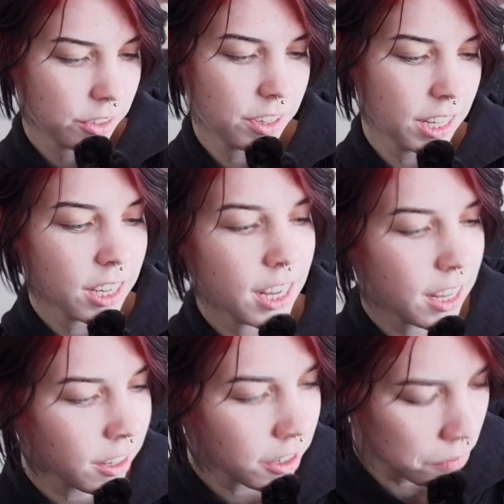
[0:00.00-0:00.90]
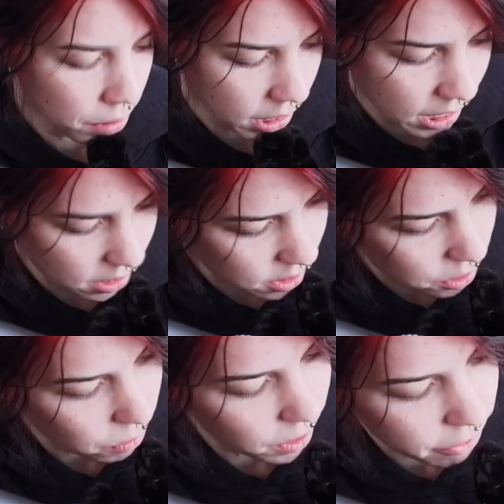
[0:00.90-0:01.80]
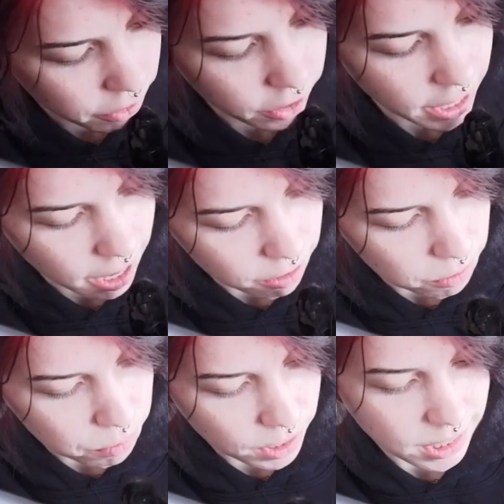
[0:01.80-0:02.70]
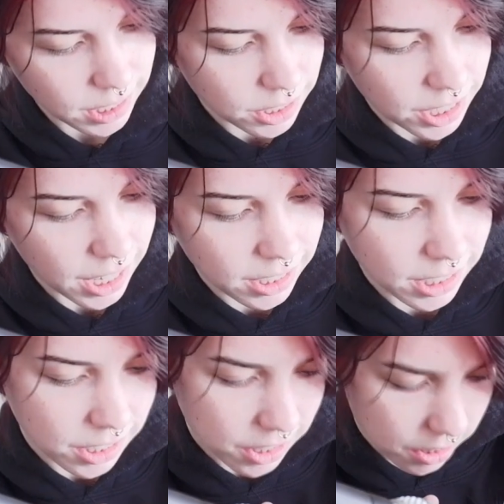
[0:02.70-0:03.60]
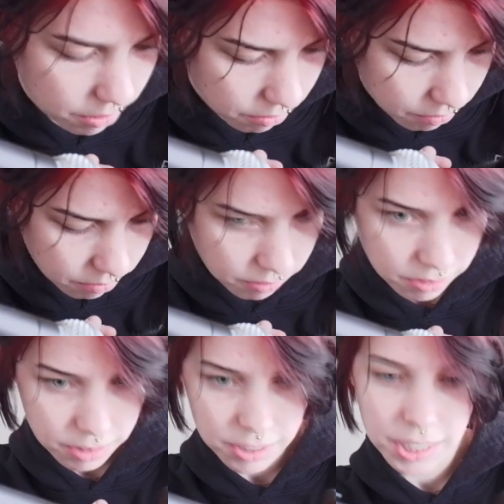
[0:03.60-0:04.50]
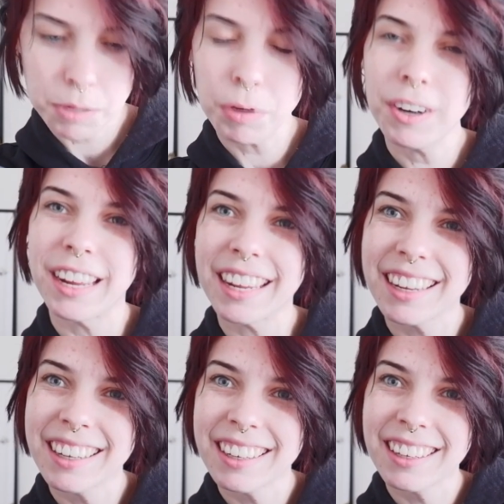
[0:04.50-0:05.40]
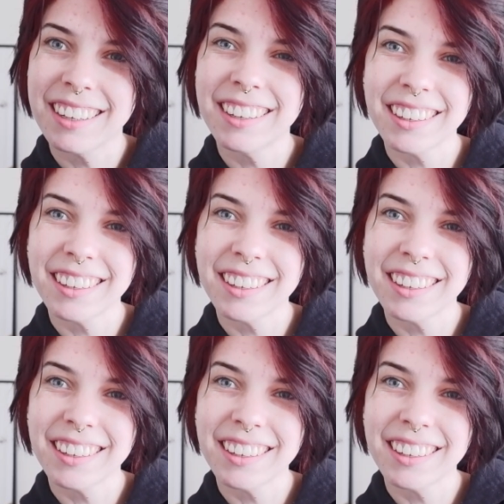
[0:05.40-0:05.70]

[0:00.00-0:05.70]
you think I can complete the 24-hour bracelet challenge? She's purring.